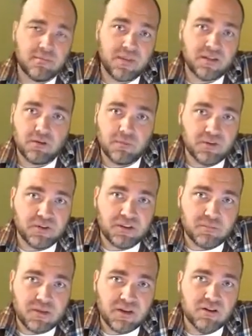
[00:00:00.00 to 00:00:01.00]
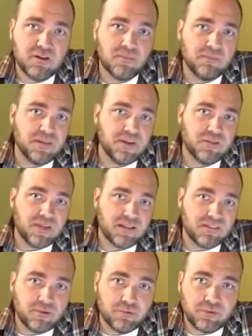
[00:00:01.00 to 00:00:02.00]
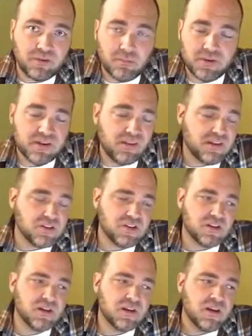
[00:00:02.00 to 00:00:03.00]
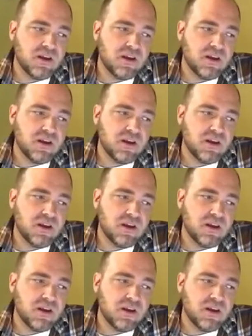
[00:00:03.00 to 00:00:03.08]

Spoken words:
that they're building the mirror. That sows a little bit of tension.